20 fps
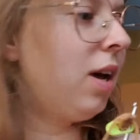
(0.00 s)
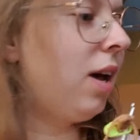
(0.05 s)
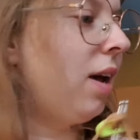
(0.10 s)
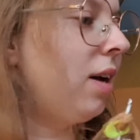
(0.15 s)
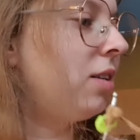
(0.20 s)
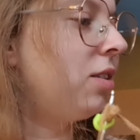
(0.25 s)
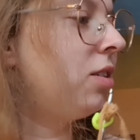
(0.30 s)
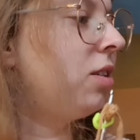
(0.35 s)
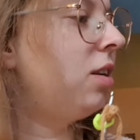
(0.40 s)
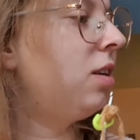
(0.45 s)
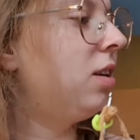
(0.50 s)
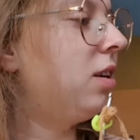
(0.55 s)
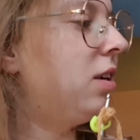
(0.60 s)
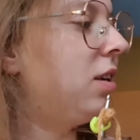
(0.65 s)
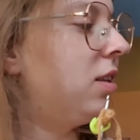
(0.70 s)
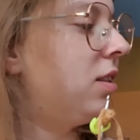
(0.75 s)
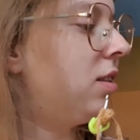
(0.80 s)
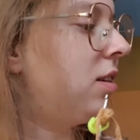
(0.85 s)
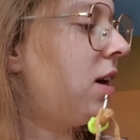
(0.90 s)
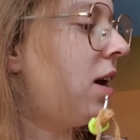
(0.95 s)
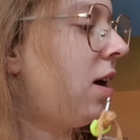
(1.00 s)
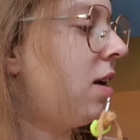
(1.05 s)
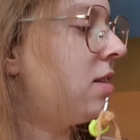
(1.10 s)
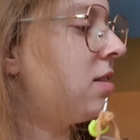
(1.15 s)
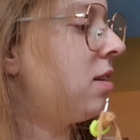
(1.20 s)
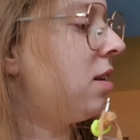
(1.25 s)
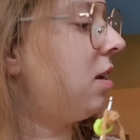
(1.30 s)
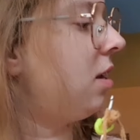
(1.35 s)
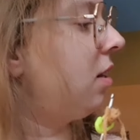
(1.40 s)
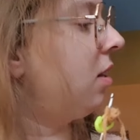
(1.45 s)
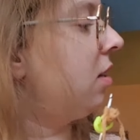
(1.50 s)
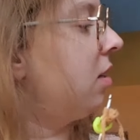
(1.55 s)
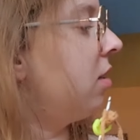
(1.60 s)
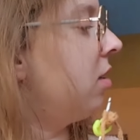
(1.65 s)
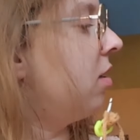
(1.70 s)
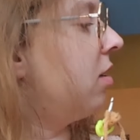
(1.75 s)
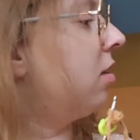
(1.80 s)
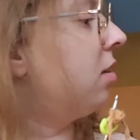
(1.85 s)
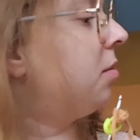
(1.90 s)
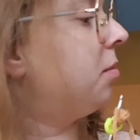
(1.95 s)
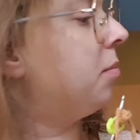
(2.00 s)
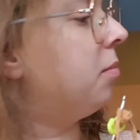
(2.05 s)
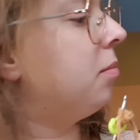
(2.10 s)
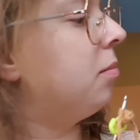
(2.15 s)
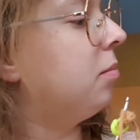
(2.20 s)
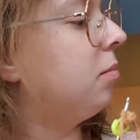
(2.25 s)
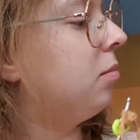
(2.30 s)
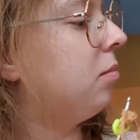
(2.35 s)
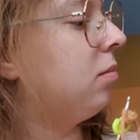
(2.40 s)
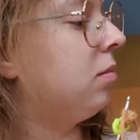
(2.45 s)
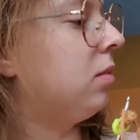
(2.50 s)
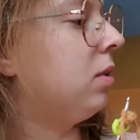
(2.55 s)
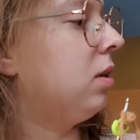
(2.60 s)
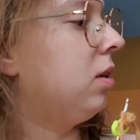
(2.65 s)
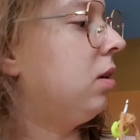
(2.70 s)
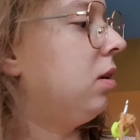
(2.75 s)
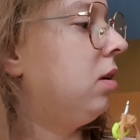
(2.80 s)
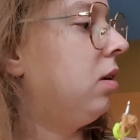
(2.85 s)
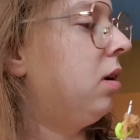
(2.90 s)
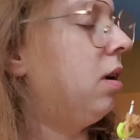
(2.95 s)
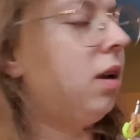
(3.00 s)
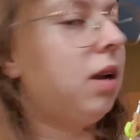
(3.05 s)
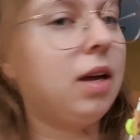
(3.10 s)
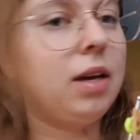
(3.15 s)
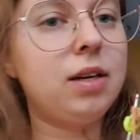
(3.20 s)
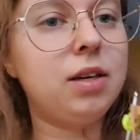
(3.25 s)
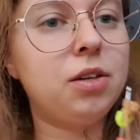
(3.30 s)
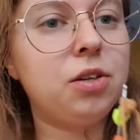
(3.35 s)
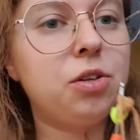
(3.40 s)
Actually, it has like um, like a